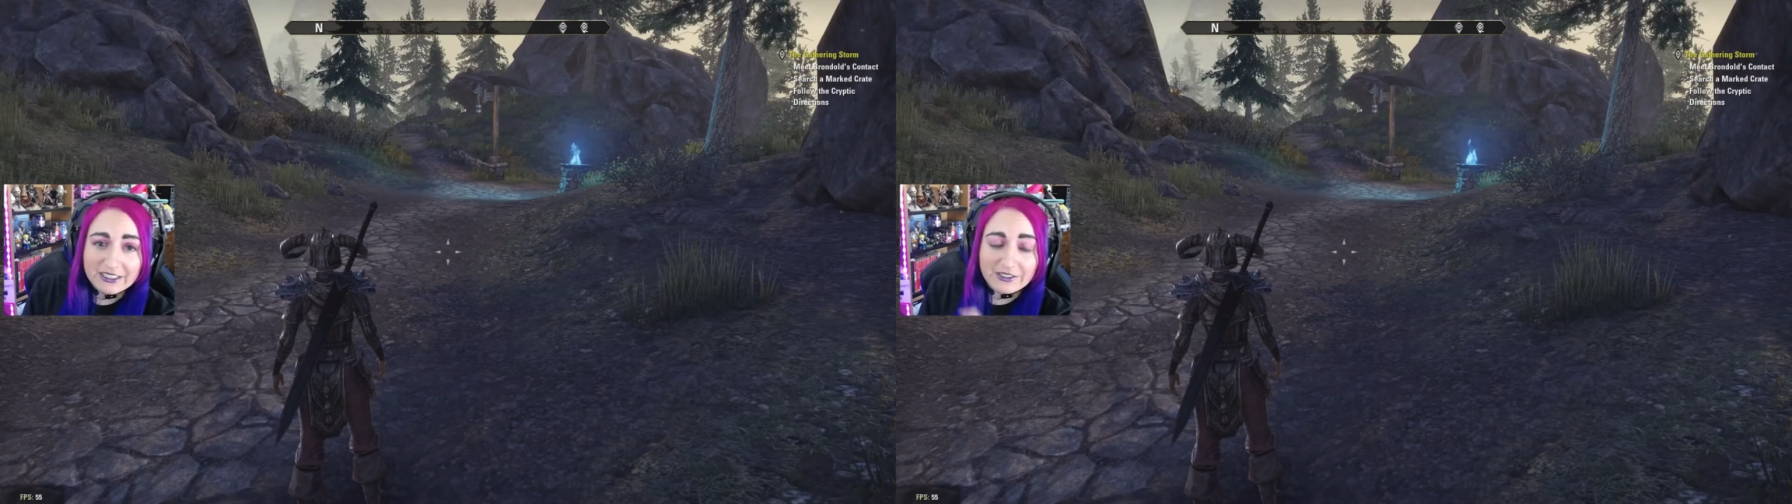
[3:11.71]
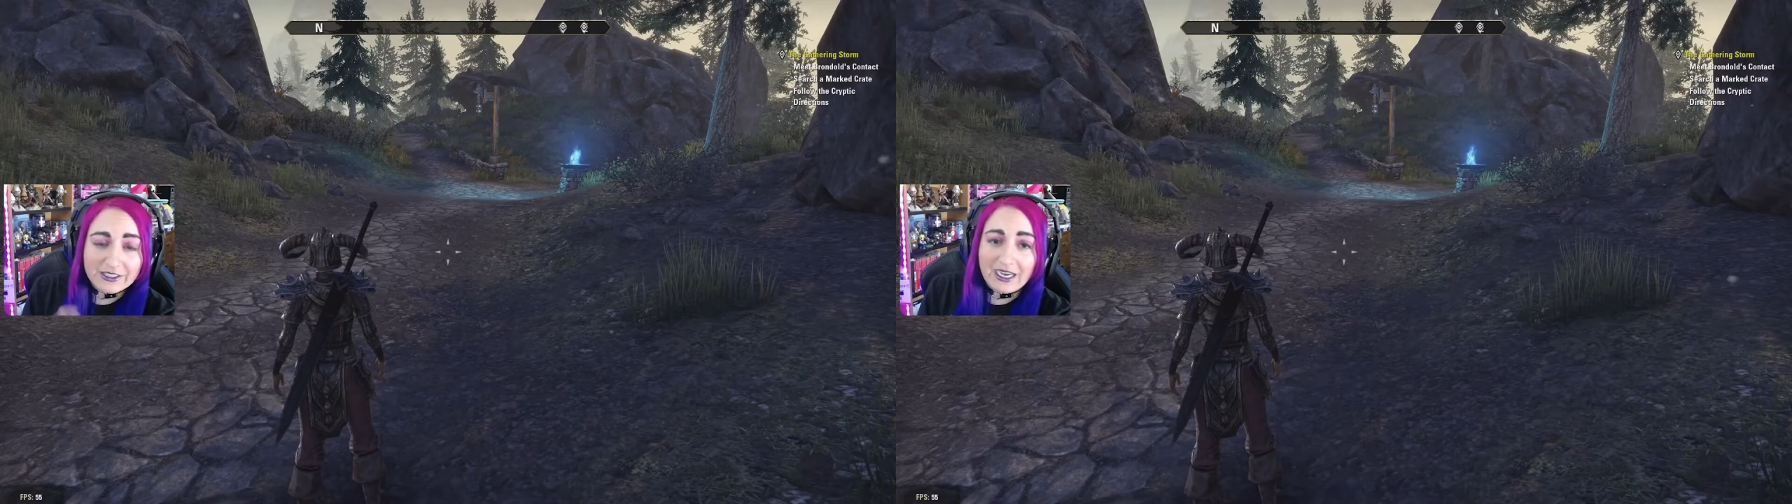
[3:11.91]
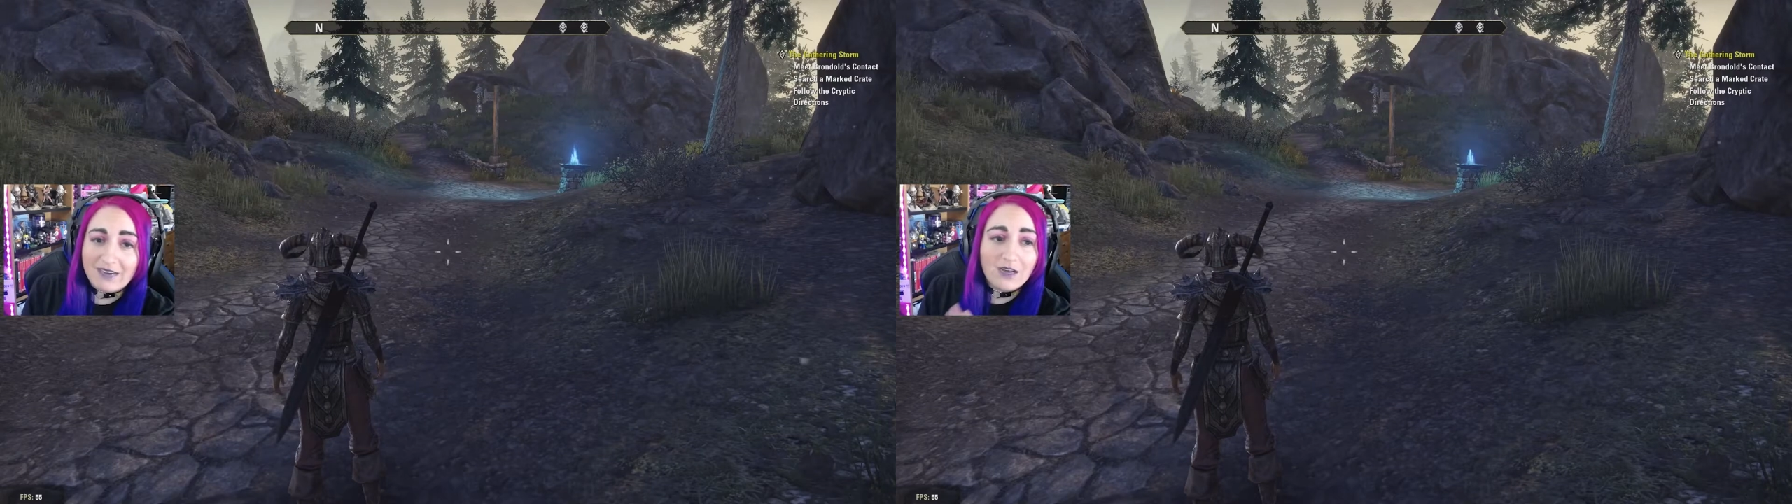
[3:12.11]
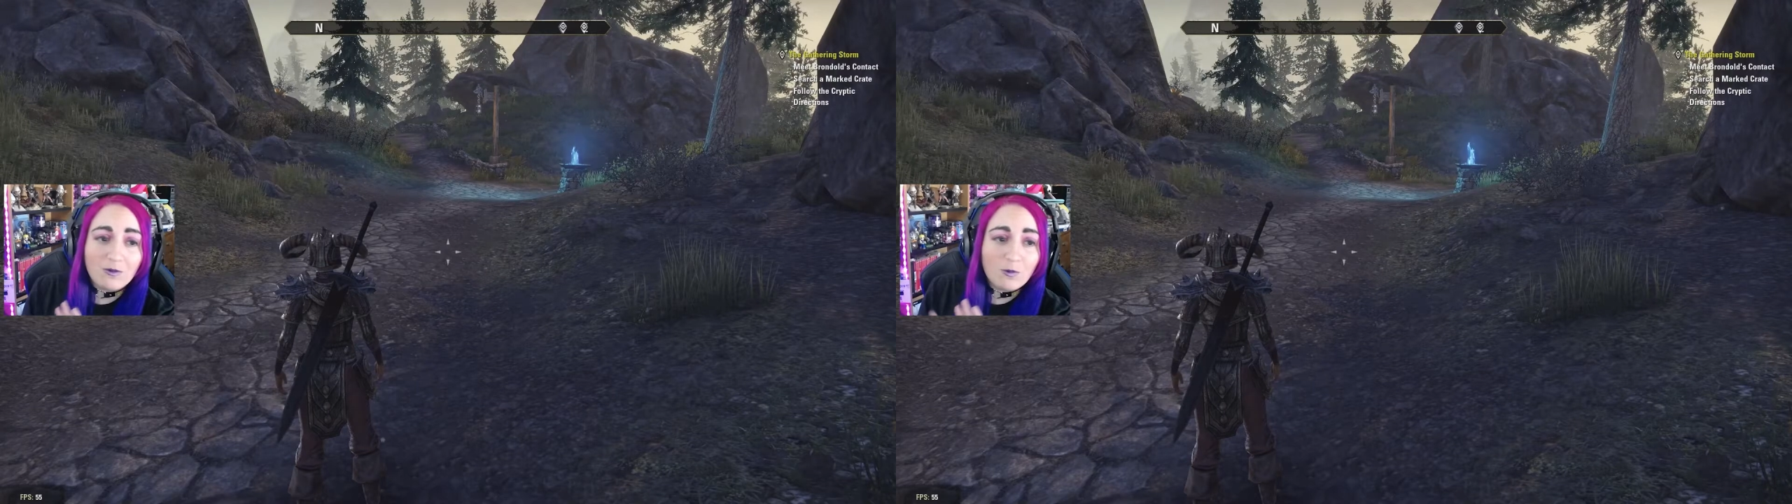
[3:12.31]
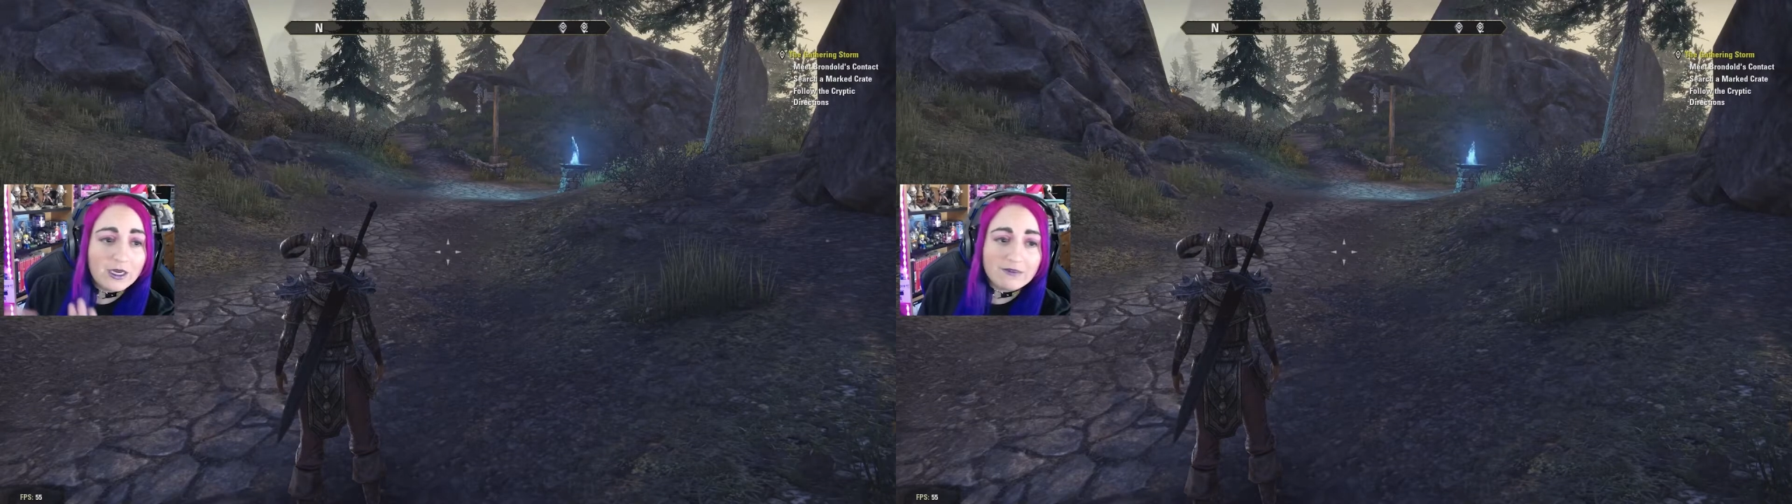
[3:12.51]
You can have
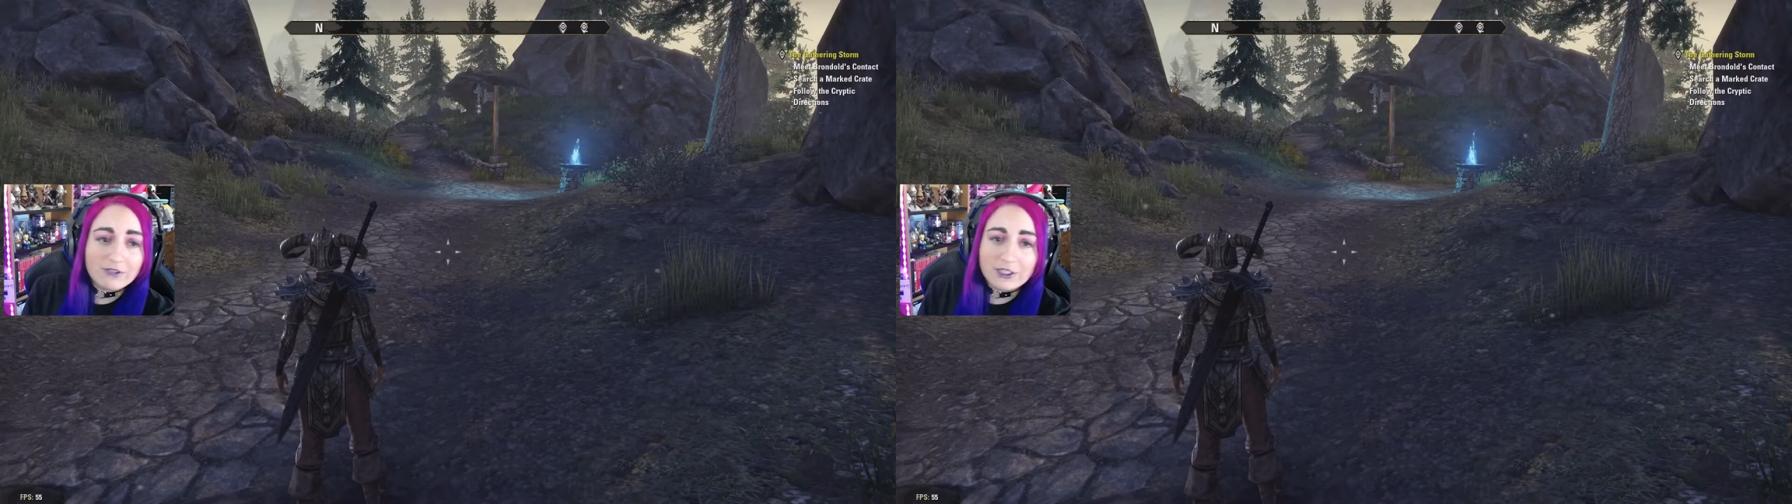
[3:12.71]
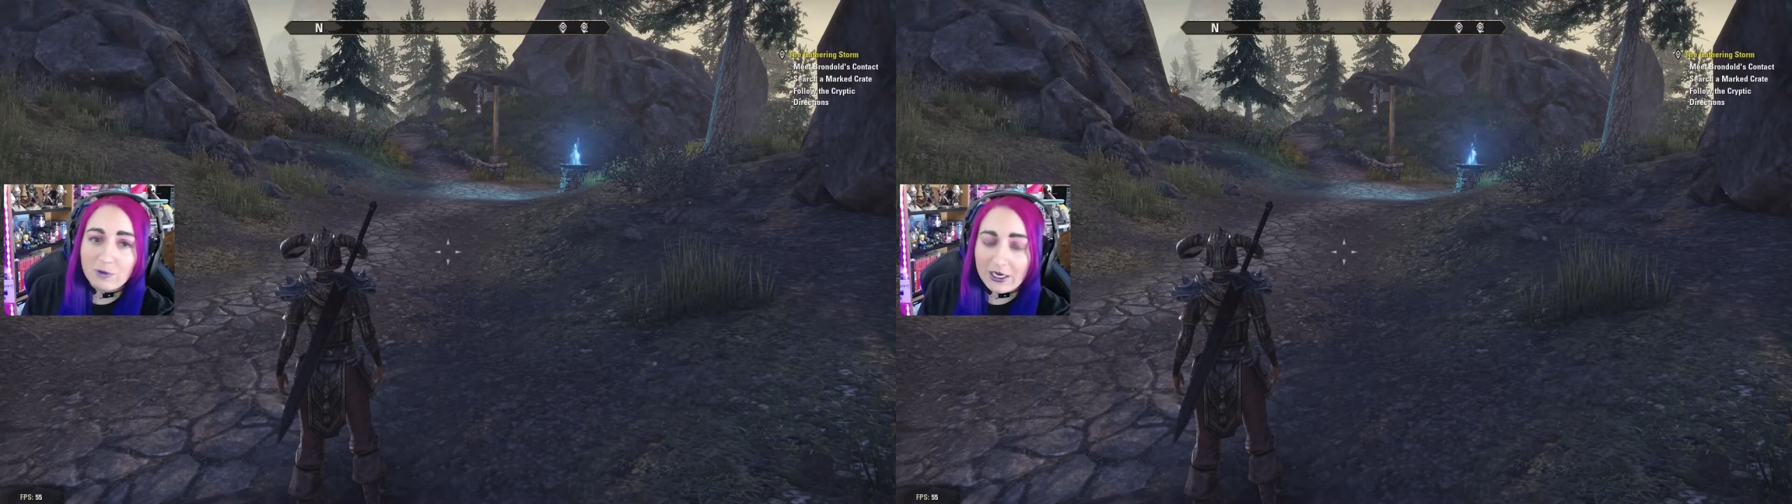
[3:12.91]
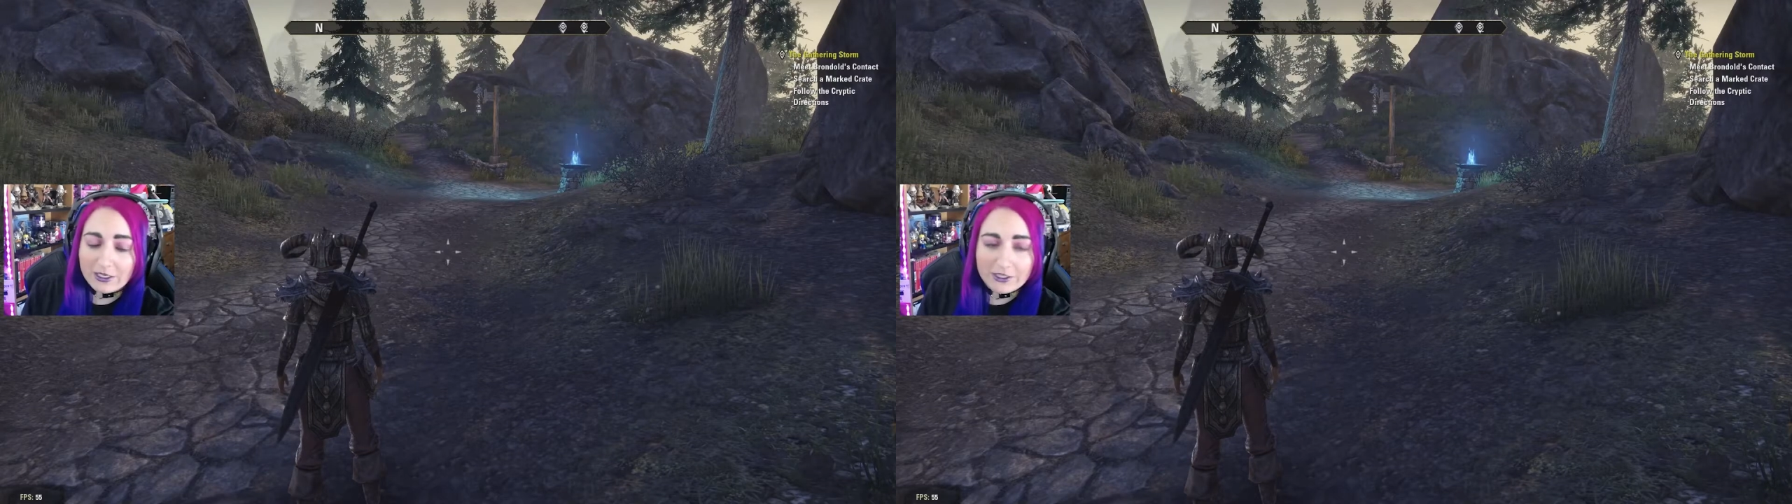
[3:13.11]
whatever you want.